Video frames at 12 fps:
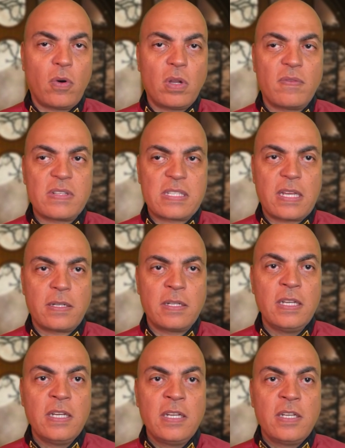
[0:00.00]
All of a
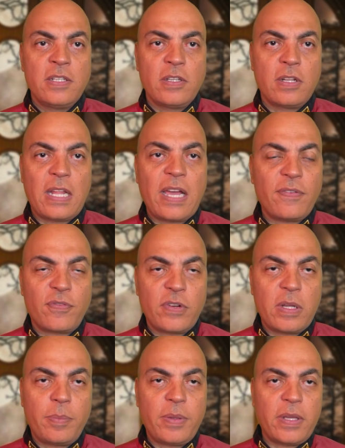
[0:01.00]
sudden, your life
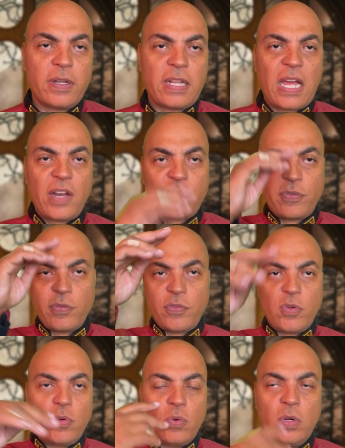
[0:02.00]
reappeared, life
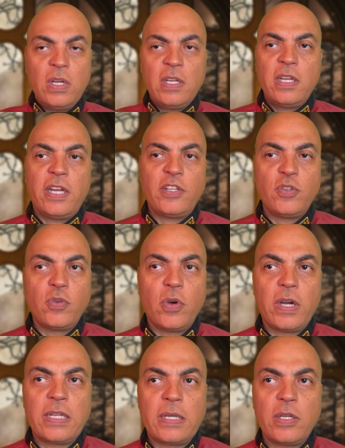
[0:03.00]
review, and you
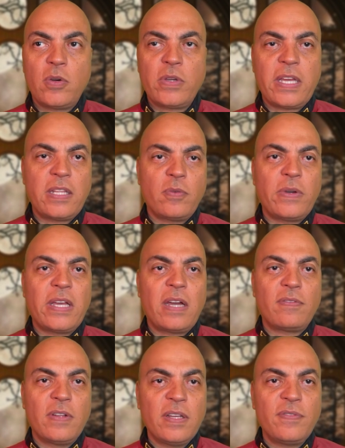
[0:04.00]
go, and okay, the way
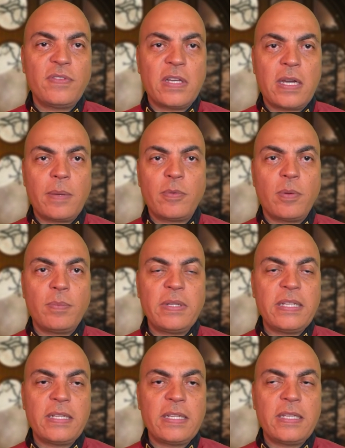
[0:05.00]
I've lived, I'm
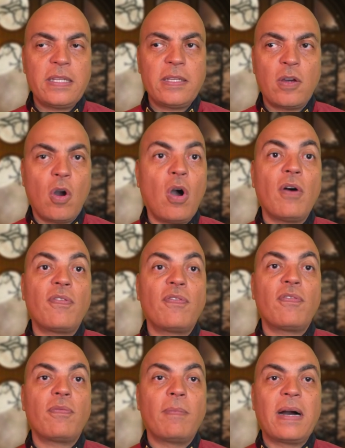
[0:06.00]
completely
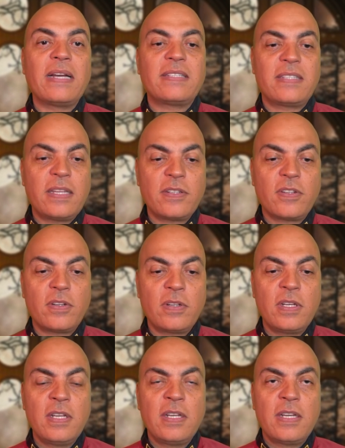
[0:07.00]
off my center.